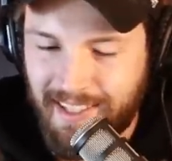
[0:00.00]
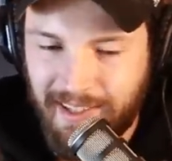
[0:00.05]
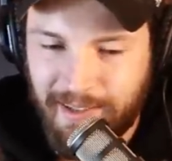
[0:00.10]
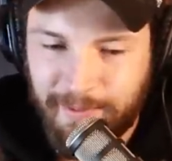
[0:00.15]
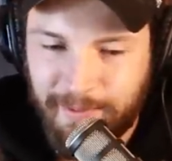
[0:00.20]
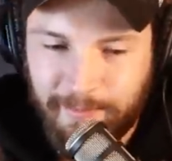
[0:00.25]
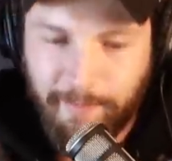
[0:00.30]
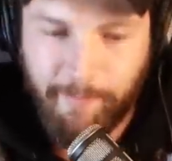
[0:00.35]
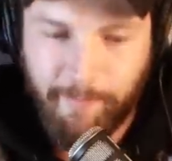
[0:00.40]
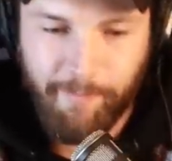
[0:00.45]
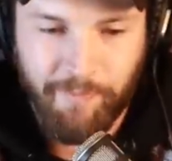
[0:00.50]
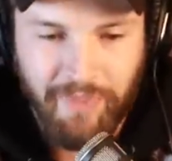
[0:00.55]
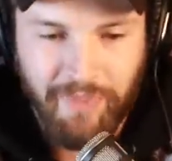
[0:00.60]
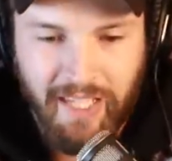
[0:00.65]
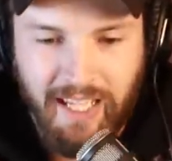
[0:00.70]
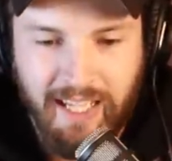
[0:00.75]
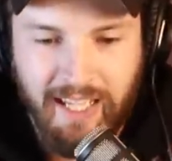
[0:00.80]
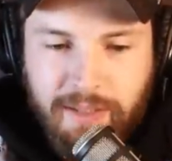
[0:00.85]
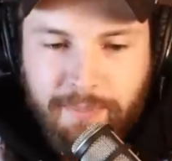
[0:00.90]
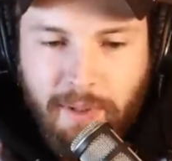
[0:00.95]
So
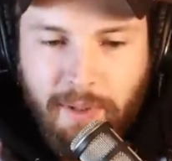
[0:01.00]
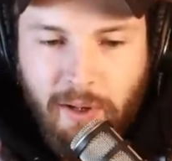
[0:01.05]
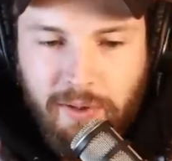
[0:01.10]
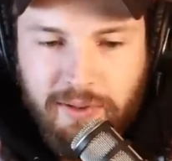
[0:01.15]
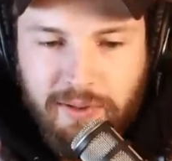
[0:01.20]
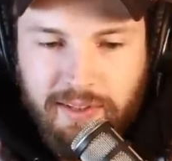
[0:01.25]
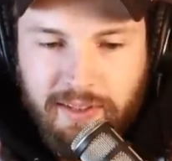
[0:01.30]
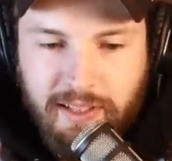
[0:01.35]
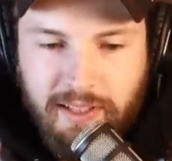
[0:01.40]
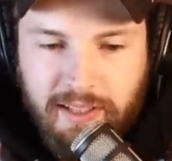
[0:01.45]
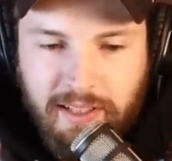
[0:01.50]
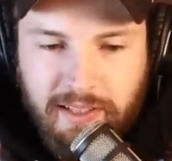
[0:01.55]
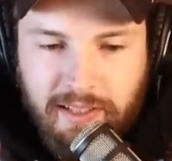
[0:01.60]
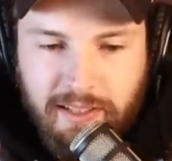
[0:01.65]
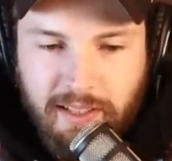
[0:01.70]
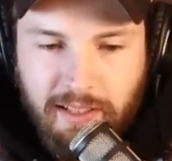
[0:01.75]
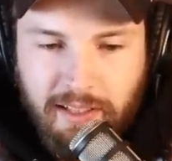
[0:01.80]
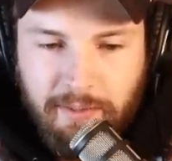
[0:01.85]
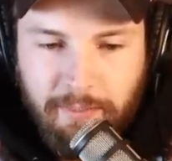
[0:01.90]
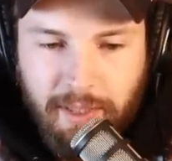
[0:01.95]
this one's
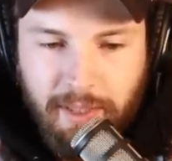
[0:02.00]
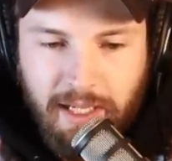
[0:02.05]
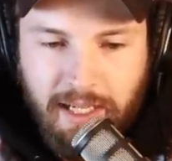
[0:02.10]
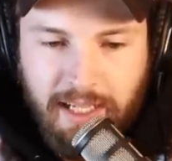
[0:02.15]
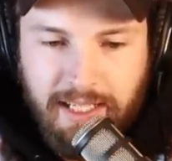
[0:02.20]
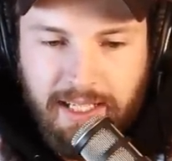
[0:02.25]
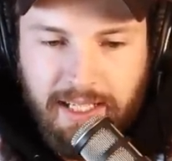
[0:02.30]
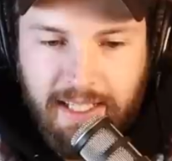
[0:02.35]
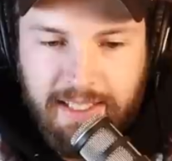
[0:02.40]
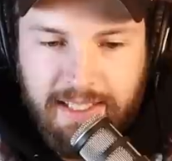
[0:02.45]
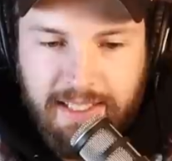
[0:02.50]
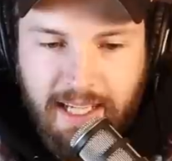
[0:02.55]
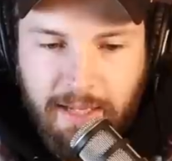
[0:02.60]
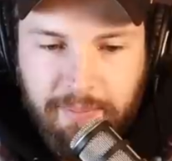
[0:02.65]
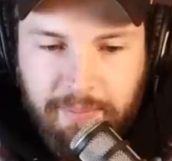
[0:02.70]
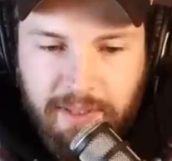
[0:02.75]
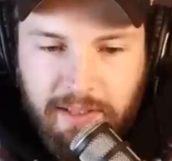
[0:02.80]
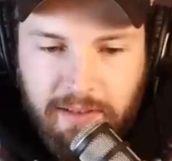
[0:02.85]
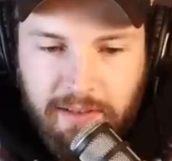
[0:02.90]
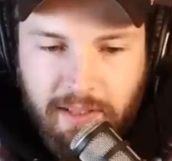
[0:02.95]
posted by
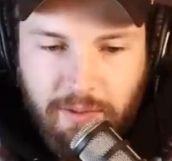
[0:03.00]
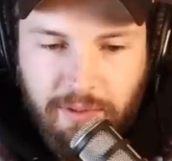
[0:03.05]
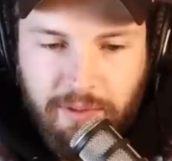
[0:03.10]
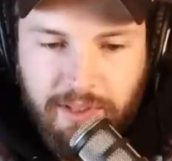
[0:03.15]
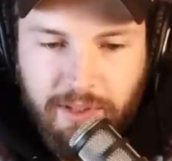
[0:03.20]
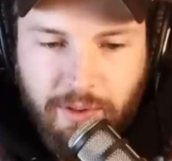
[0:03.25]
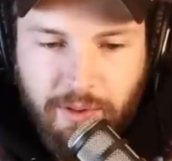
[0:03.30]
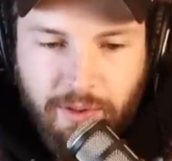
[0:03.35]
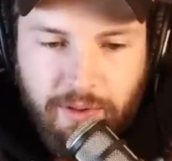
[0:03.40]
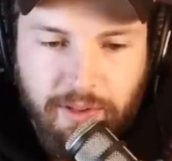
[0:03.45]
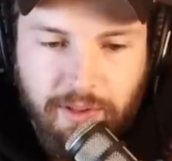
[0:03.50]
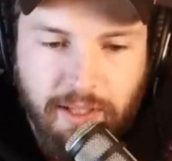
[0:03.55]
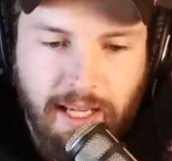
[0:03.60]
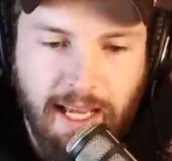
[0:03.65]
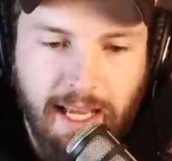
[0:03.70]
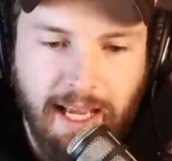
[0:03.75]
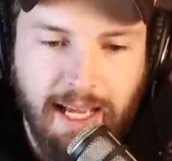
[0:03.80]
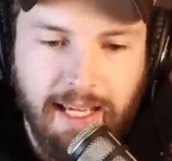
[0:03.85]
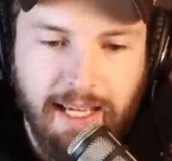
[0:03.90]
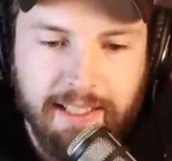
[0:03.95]
Adept Lower Score,
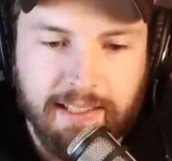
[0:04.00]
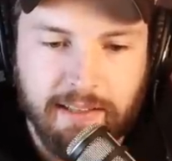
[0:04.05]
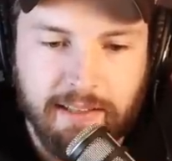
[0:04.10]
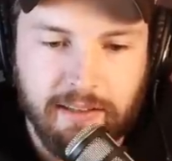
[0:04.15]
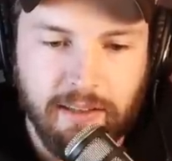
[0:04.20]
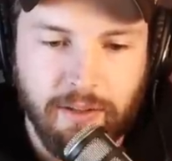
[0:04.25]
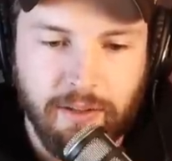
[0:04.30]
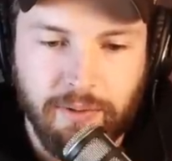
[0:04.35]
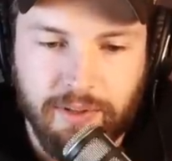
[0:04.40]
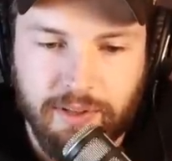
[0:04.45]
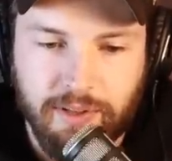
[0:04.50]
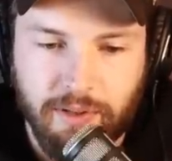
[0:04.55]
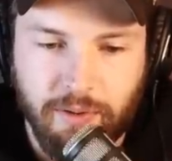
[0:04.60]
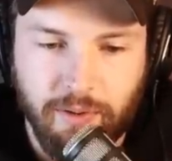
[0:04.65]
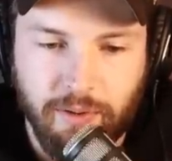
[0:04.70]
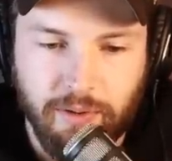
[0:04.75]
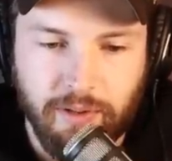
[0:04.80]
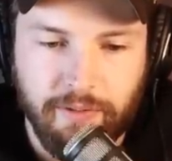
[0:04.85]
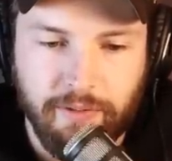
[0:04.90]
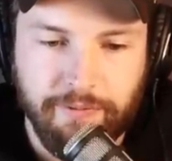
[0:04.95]
Ad Lower
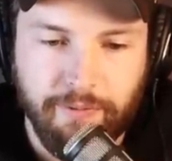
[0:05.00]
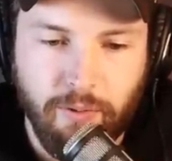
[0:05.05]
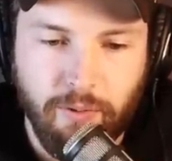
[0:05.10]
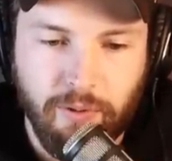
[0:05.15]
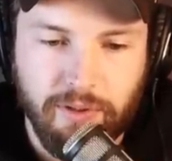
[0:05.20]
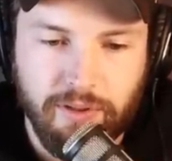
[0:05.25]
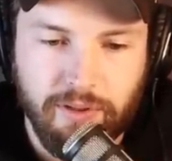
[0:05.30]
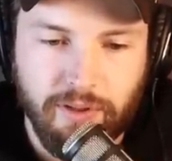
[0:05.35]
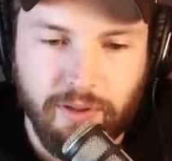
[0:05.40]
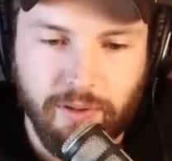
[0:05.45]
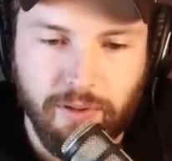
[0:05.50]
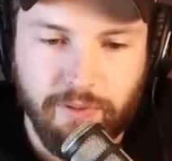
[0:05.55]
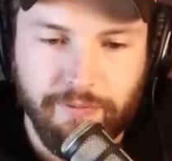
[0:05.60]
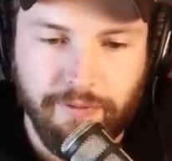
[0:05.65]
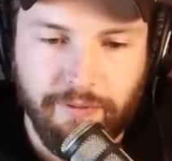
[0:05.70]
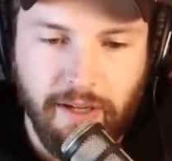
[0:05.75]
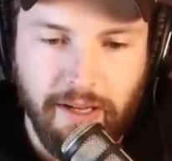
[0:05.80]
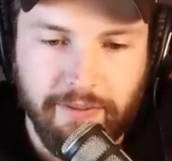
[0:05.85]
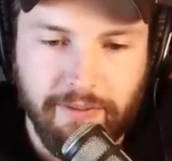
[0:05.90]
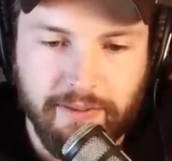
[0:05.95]
Score four
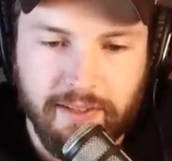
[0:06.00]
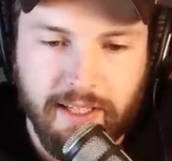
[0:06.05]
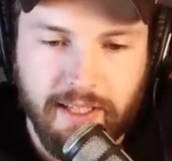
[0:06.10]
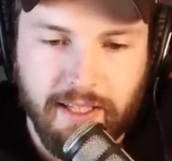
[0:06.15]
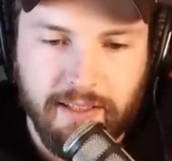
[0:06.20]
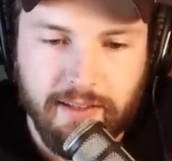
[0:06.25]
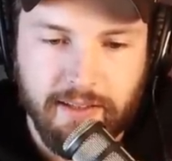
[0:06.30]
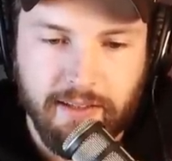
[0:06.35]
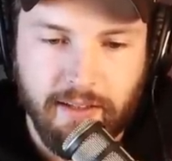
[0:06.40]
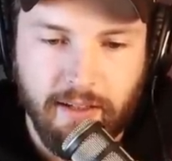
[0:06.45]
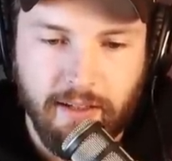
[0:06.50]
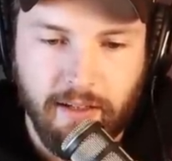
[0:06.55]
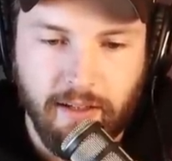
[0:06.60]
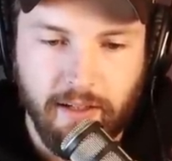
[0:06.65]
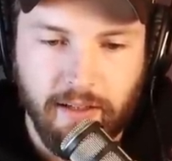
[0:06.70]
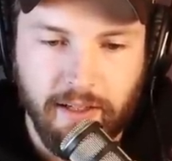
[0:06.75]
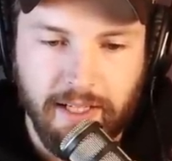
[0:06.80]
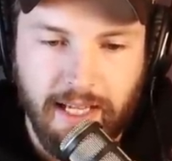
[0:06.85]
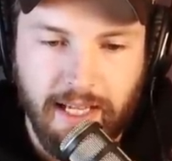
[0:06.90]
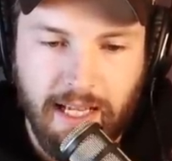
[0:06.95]
two five six
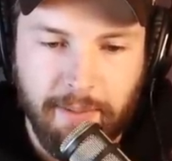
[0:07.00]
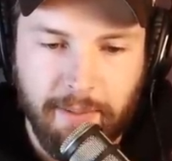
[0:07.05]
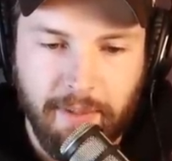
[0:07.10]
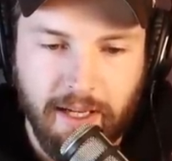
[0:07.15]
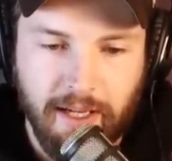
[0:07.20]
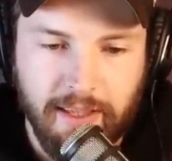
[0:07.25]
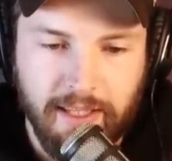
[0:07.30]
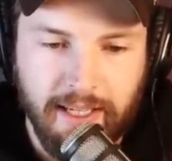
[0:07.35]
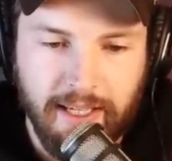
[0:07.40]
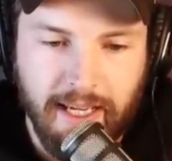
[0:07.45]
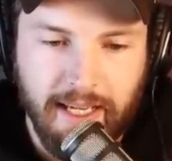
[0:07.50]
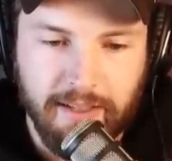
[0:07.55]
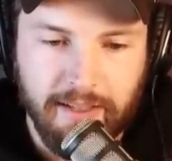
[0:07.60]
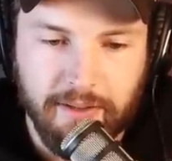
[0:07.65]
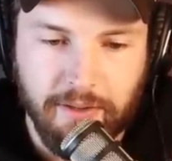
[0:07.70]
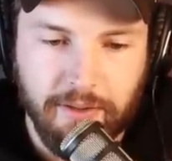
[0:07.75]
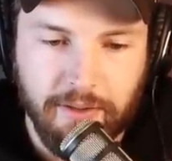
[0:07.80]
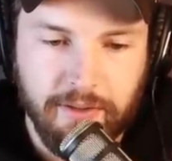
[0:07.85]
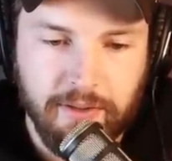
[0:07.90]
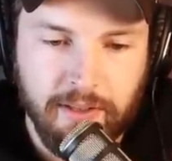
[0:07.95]
on Am I the
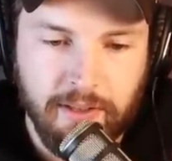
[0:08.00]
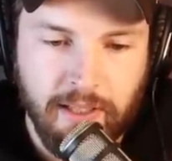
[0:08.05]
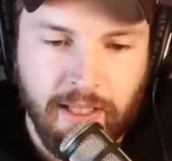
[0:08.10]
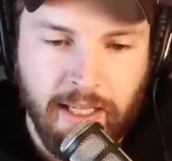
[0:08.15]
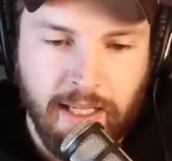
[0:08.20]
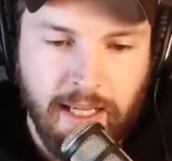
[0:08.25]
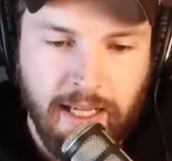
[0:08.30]
Asshole?